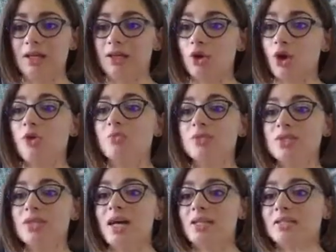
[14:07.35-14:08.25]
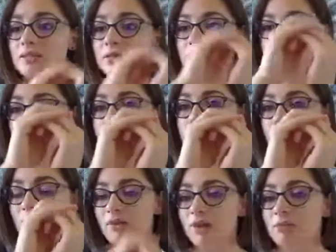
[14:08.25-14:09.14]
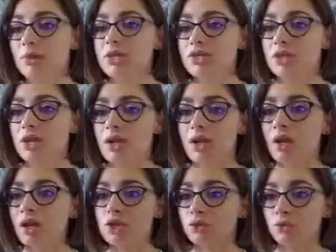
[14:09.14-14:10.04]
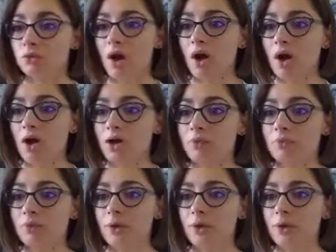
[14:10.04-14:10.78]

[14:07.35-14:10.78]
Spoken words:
in hopes that that's going to raise my vibration, you're wrong,